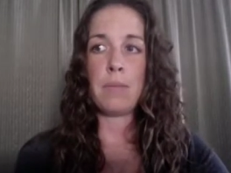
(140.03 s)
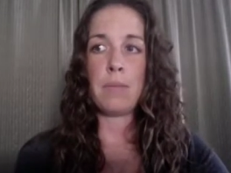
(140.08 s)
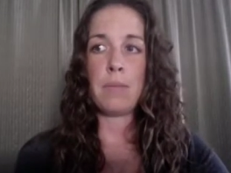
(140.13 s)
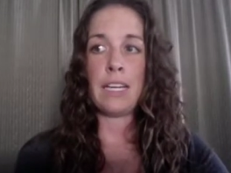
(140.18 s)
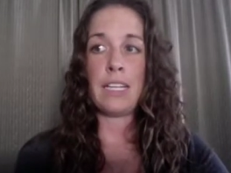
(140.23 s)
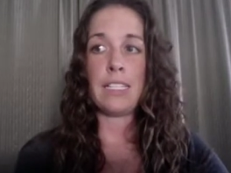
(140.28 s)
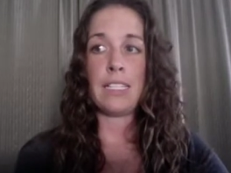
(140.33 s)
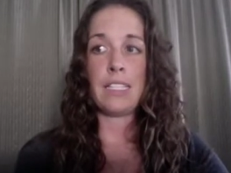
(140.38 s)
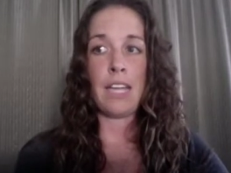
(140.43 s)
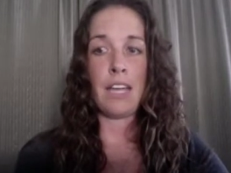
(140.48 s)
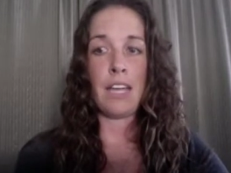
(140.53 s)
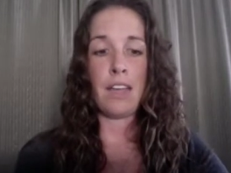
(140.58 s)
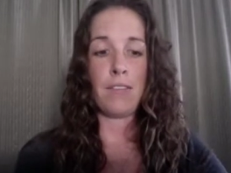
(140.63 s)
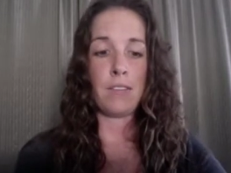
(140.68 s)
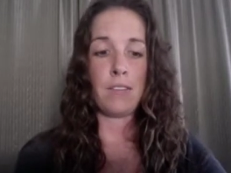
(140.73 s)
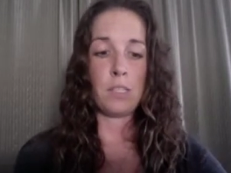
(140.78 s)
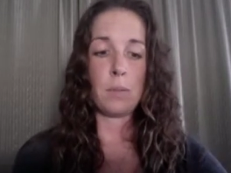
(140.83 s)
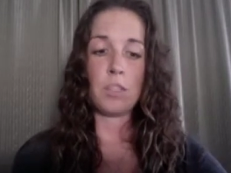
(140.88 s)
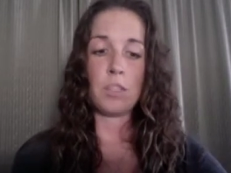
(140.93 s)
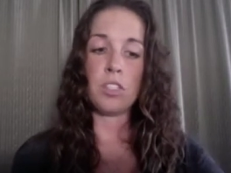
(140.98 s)
because
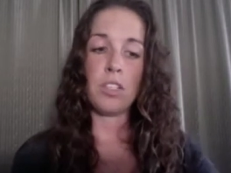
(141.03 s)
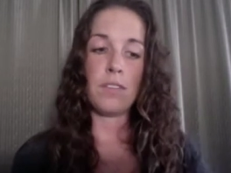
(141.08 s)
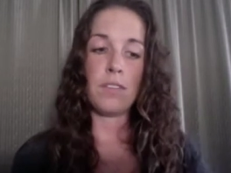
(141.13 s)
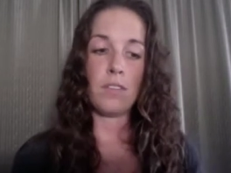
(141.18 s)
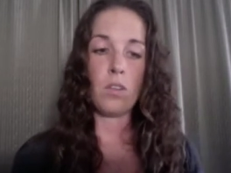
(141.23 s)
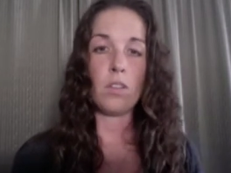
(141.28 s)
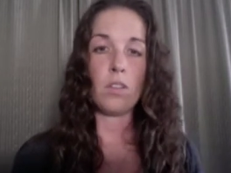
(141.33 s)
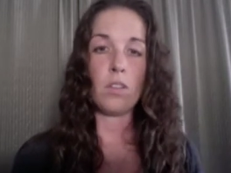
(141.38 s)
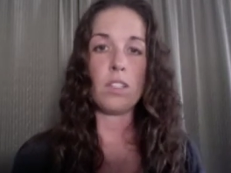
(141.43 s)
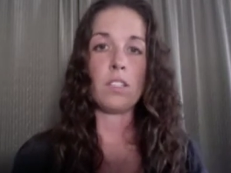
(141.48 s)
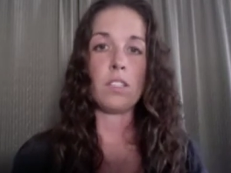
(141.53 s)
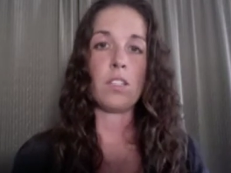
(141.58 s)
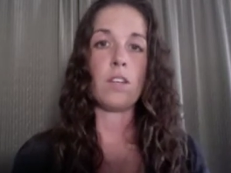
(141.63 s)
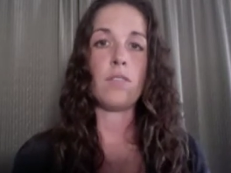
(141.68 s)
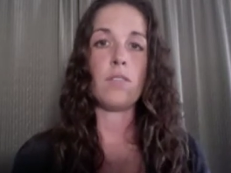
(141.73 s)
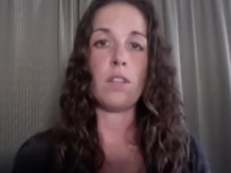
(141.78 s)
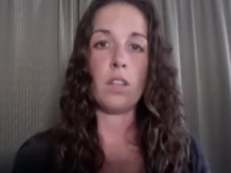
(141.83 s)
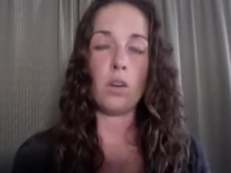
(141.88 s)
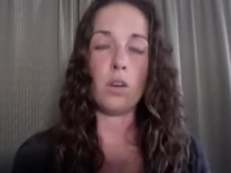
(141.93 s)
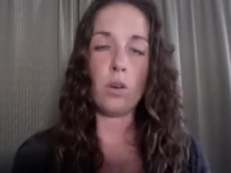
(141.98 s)
especially if you only
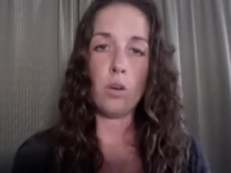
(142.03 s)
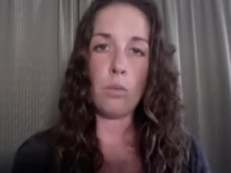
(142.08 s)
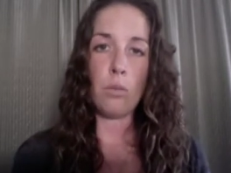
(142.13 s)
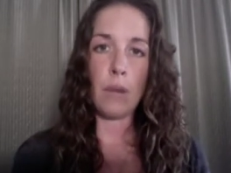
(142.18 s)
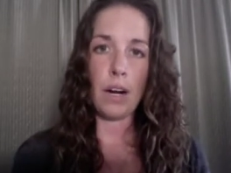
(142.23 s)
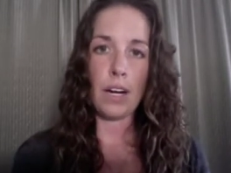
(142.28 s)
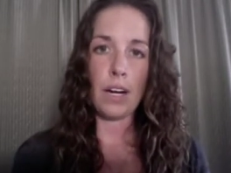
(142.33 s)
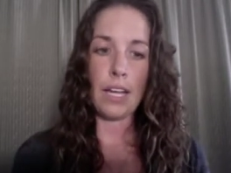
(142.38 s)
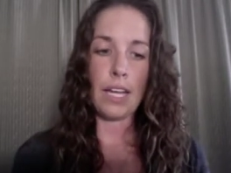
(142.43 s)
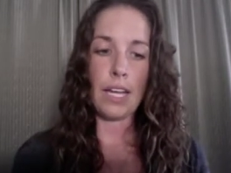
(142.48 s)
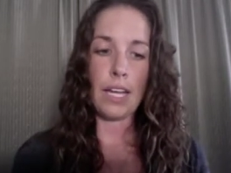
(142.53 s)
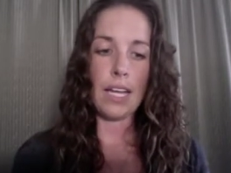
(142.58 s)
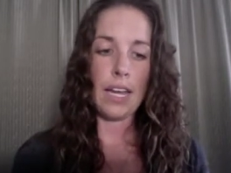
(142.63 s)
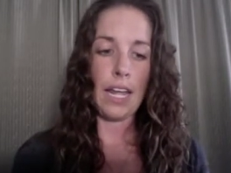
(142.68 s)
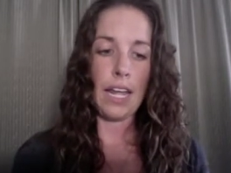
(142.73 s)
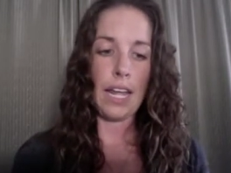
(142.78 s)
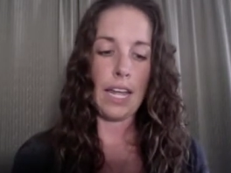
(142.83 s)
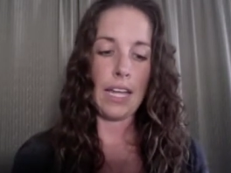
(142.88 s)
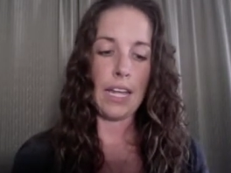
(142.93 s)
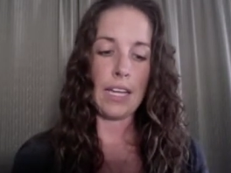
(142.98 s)
serve a local market
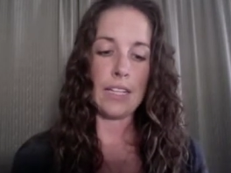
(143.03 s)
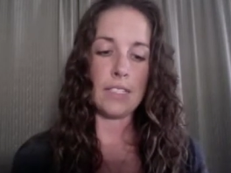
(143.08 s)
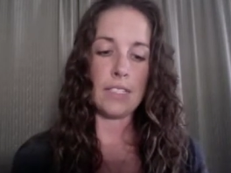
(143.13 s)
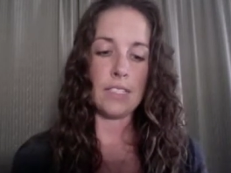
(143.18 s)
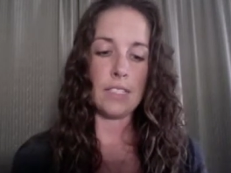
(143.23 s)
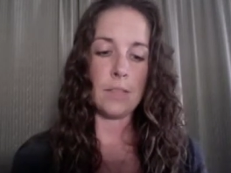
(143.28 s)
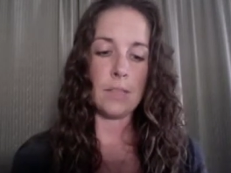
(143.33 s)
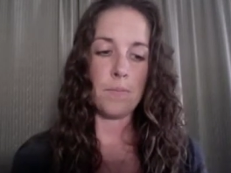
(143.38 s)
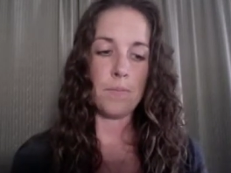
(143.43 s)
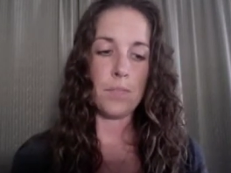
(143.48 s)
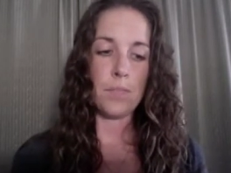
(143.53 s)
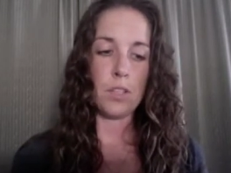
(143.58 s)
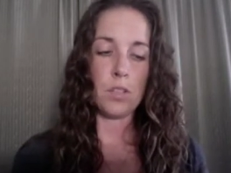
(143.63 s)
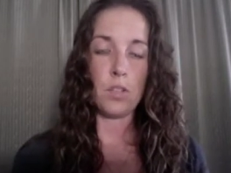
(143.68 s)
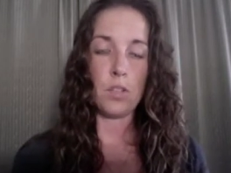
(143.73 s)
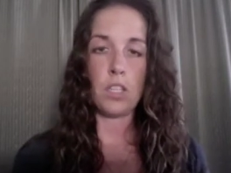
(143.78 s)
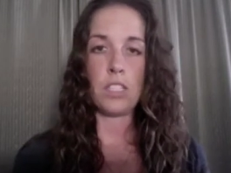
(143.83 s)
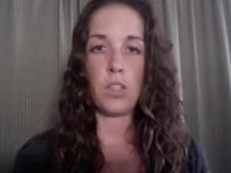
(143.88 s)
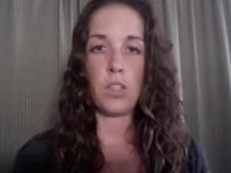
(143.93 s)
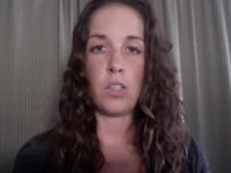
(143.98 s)
and
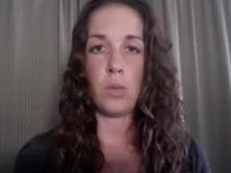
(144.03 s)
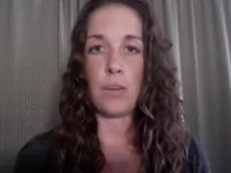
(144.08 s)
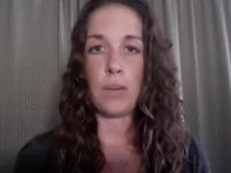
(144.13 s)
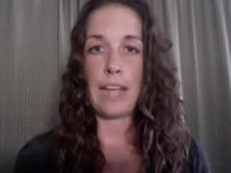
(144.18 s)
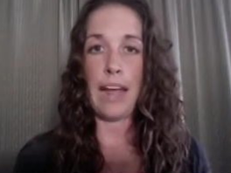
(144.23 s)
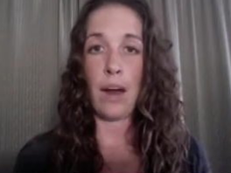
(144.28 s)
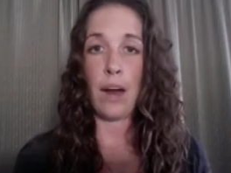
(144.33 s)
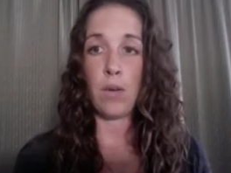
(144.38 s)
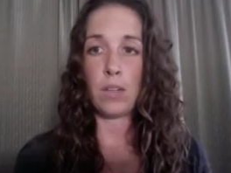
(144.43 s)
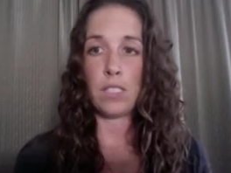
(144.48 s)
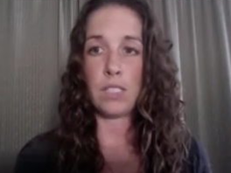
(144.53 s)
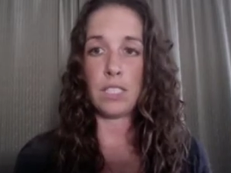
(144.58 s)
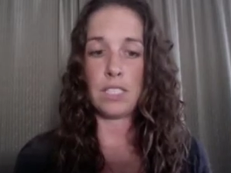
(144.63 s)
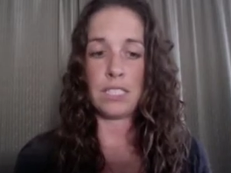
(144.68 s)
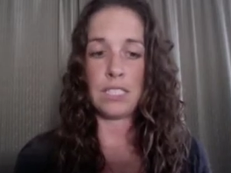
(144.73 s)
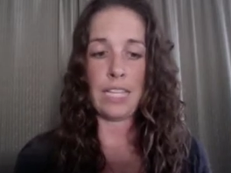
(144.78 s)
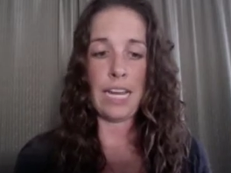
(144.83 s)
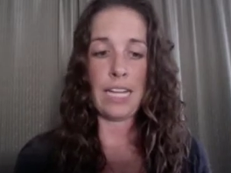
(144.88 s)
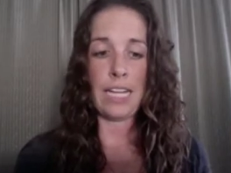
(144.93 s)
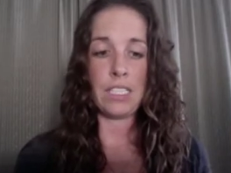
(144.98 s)
there's only so many hours in
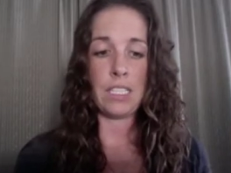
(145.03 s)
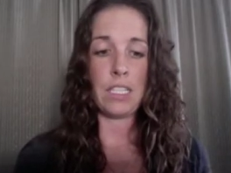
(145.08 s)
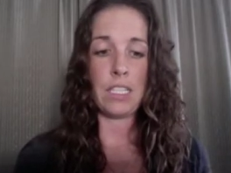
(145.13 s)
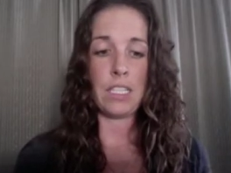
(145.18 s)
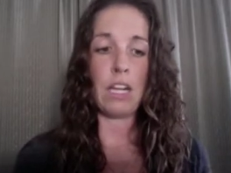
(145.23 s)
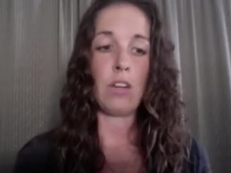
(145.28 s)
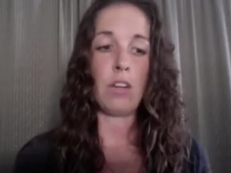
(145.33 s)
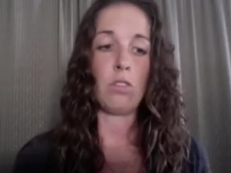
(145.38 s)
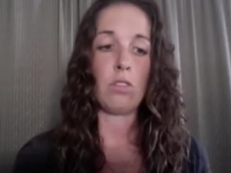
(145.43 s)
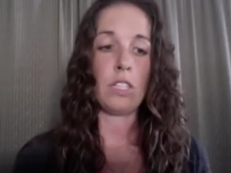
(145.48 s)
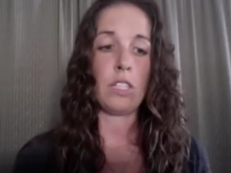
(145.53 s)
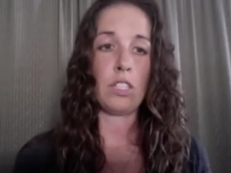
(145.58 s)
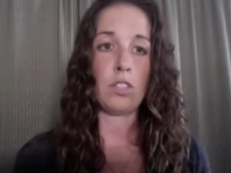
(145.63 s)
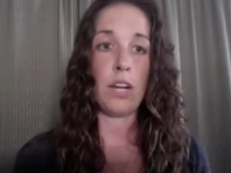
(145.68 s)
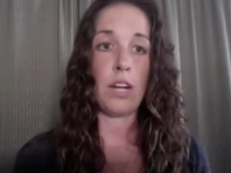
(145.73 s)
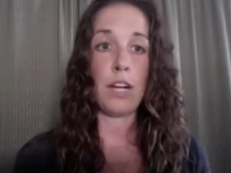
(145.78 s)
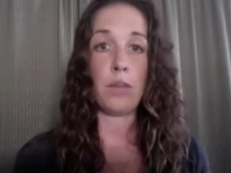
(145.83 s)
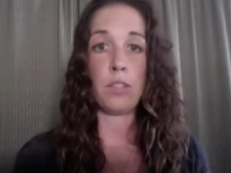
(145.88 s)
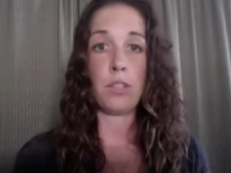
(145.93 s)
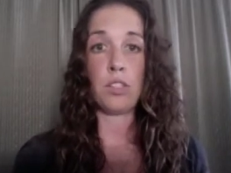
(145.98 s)
a day to not only
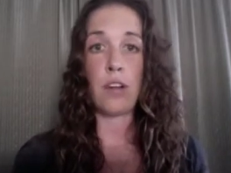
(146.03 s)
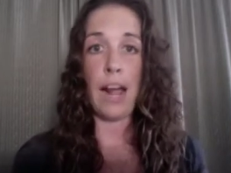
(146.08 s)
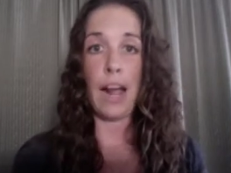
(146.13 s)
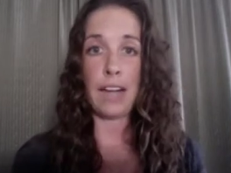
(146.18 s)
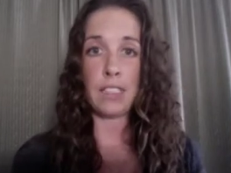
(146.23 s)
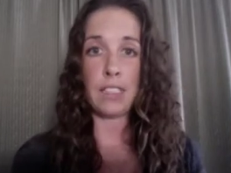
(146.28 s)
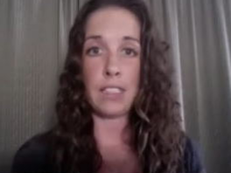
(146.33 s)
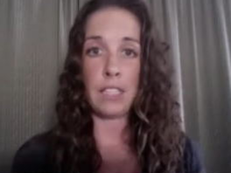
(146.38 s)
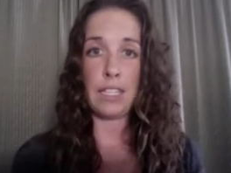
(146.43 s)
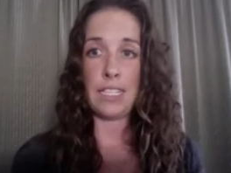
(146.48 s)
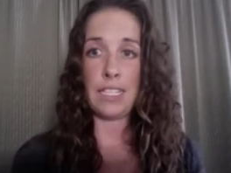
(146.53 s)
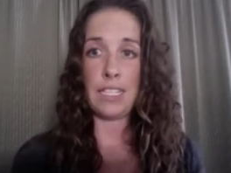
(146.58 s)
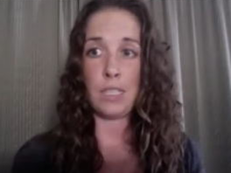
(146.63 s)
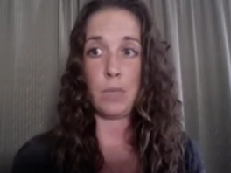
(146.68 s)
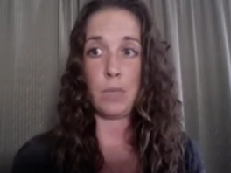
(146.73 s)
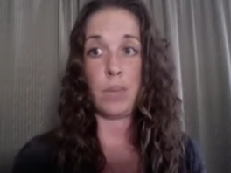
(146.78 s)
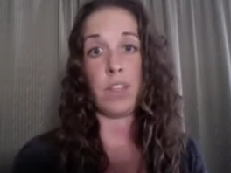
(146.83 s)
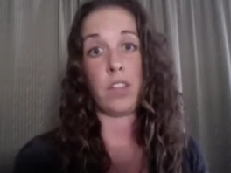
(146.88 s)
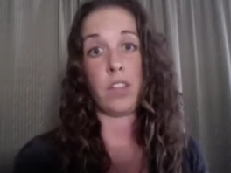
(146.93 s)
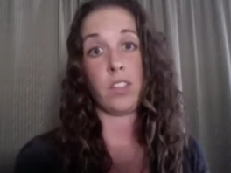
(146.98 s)
try to attract leads,
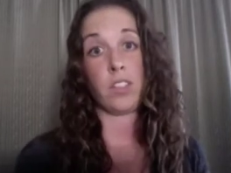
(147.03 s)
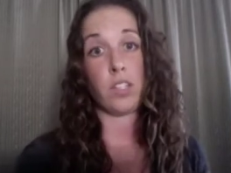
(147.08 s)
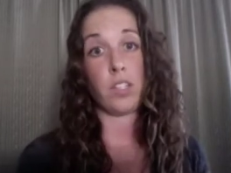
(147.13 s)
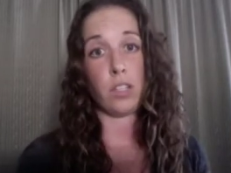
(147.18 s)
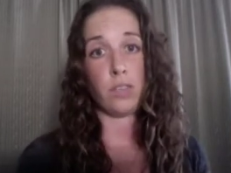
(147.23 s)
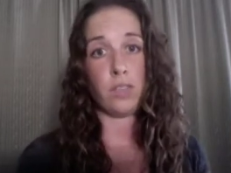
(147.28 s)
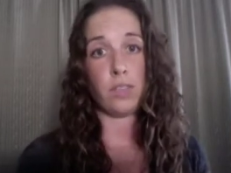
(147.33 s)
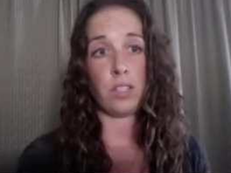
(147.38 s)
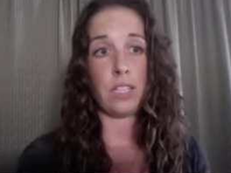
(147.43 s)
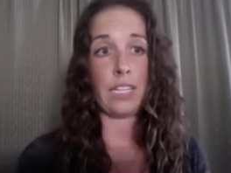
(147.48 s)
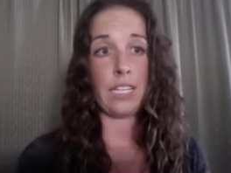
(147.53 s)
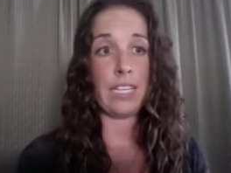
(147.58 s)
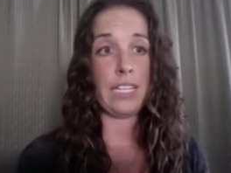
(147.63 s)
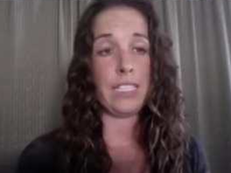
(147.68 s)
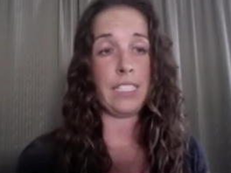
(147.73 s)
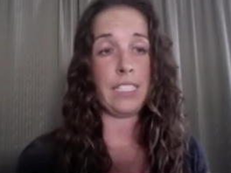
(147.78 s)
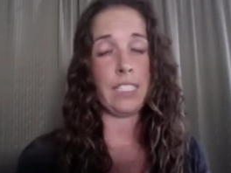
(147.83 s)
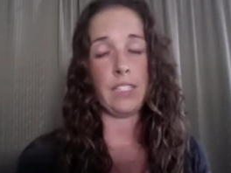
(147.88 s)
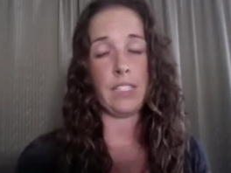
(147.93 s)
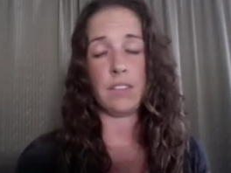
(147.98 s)
but then serve the
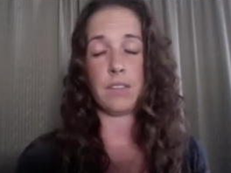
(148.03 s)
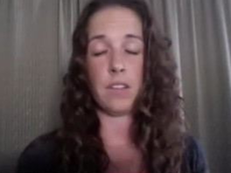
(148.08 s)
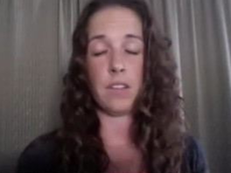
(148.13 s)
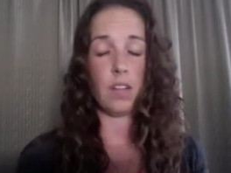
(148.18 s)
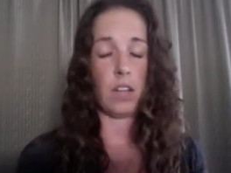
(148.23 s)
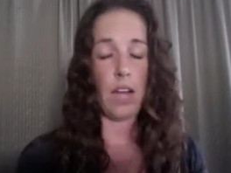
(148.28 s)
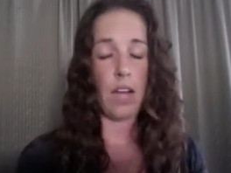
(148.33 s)
leads and